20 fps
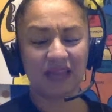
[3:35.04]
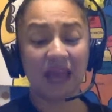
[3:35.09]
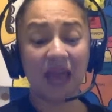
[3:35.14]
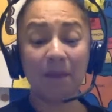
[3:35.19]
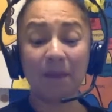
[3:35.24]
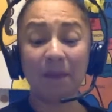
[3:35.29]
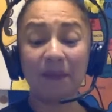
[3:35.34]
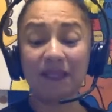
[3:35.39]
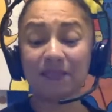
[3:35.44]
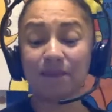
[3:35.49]

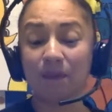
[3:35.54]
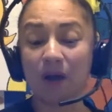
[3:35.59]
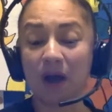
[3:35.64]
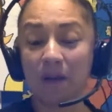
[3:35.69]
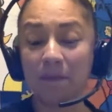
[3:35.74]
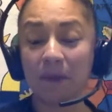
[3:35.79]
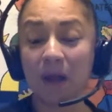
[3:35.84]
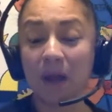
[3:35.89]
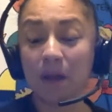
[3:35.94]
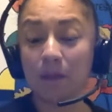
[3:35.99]
Emily's
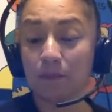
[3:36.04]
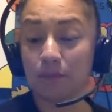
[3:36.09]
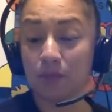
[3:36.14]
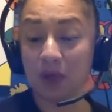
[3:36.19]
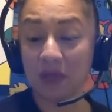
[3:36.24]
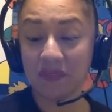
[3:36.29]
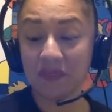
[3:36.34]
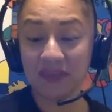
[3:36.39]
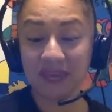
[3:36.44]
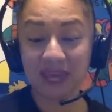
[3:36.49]
mom
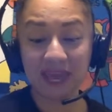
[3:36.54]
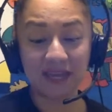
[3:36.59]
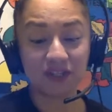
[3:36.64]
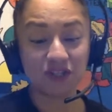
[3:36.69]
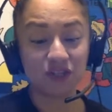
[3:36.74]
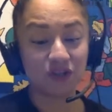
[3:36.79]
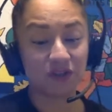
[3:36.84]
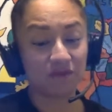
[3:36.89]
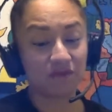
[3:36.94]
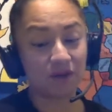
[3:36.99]
brought the cake
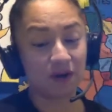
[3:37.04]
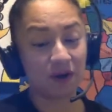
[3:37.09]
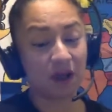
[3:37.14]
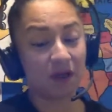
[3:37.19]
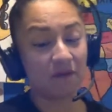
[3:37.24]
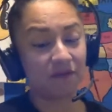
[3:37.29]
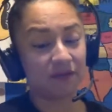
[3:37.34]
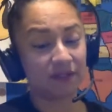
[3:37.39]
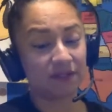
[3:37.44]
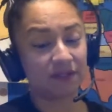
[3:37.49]
to the front
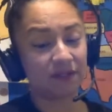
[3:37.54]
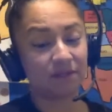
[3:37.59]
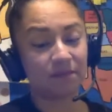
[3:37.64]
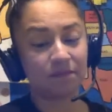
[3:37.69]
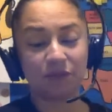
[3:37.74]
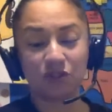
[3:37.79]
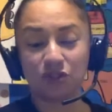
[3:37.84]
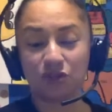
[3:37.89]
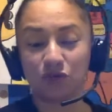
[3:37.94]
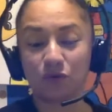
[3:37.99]
office,
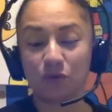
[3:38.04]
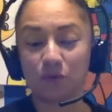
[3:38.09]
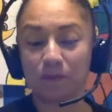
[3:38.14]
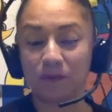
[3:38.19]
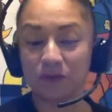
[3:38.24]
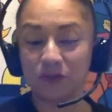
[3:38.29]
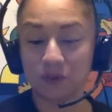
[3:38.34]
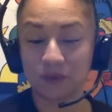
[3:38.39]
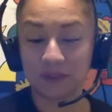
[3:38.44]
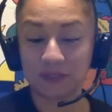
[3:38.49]
Mr.
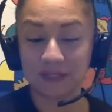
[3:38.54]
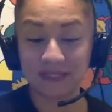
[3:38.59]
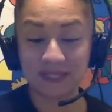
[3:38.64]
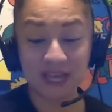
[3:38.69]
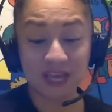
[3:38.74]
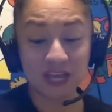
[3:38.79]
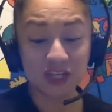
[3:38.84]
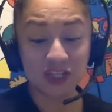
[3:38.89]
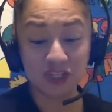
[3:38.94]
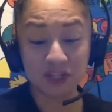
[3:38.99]
Cooper told us.
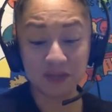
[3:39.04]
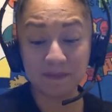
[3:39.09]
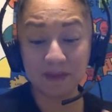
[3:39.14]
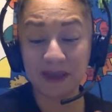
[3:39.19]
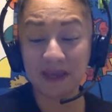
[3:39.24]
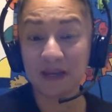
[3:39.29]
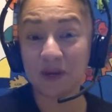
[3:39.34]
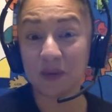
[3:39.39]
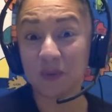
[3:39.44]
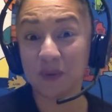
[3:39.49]
She
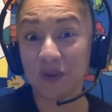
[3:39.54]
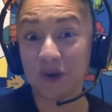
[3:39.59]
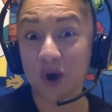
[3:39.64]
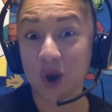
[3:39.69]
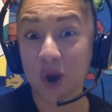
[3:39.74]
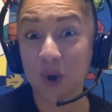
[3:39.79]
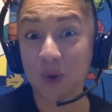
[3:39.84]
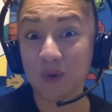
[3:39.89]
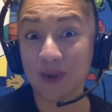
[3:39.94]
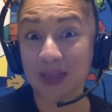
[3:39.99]
made it with her
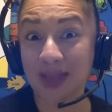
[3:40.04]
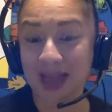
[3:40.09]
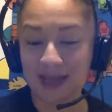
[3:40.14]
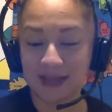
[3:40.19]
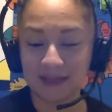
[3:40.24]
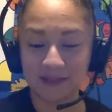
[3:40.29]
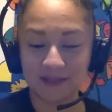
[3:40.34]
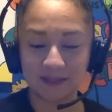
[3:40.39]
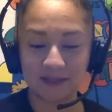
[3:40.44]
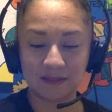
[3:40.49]
own
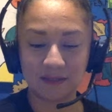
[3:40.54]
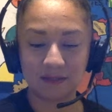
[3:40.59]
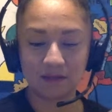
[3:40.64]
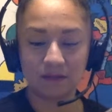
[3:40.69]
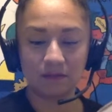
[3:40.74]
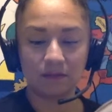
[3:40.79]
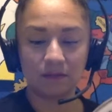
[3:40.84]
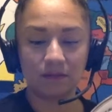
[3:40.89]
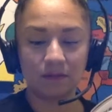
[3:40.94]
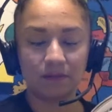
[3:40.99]
hands.
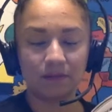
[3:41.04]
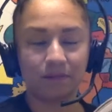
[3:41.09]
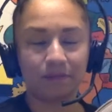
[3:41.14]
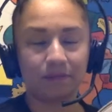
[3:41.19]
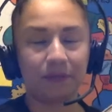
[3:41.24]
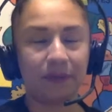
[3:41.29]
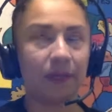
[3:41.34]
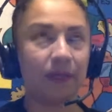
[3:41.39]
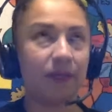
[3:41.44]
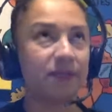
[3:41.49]

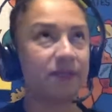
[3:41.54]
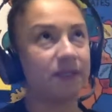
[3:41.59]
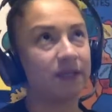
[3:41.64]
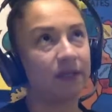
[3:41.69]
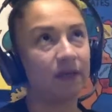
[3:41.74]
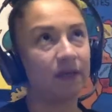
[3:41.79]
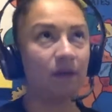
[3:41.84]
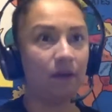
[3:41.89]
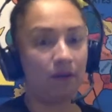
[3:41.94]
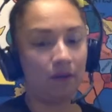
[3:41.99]
Big
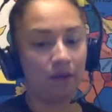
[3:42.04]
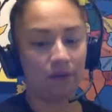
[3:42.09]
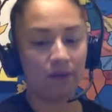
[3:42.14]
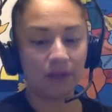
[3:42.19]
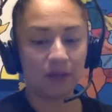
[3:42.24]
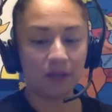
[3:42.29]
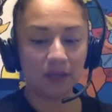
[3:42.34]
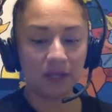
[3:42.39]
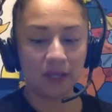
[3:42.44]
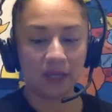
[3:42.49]
deal.
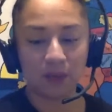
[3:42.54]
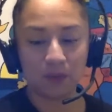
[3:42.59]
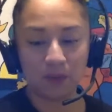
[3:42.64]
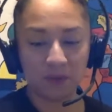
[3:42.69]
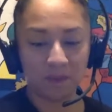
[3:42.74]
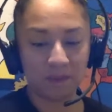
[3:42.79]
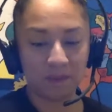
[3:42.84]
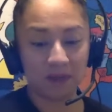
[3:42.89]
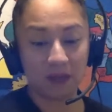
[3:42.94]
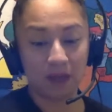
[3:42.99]
It
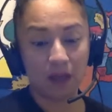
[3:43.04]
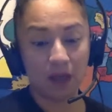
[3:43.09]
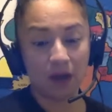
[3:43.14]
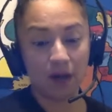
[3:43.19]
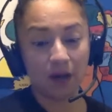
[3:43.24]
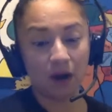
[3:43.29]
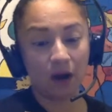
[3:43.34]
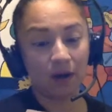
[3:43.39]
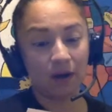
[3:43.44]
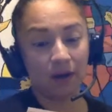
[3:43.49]
would be a lot
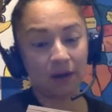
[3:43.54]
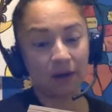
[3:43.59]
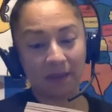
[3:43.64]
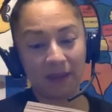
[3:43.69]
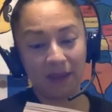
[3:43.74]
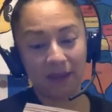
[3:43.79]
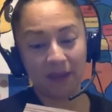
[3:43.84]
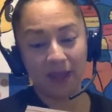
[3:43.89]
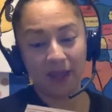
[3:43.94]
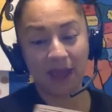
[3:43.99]
harder to
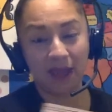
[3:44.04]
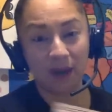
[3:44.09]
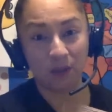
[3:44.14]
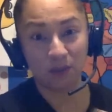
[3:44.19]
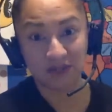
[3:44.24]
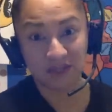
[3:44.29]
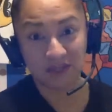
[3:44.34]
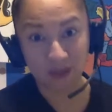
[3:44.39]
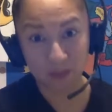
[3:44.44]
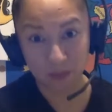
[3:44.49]
make a hand
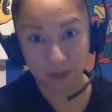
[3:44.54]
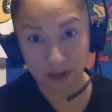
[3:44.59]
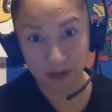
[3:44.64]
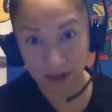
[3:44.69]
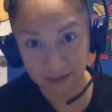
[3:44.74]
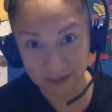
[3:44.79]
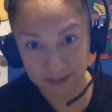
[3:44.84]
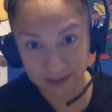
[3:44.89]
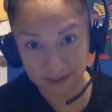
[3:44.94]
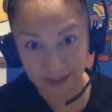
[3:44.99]
with someone
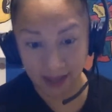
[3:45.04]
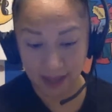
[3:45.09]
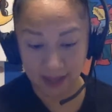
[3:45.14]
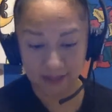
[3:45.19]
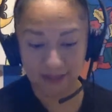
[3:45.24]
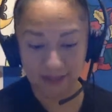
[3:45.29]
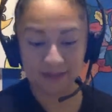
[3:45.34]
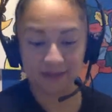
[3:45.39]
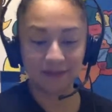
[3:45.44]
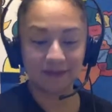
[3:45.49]
else's
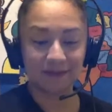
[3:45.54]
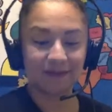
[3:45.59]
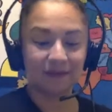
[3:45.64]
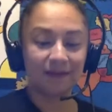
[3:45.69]
hands.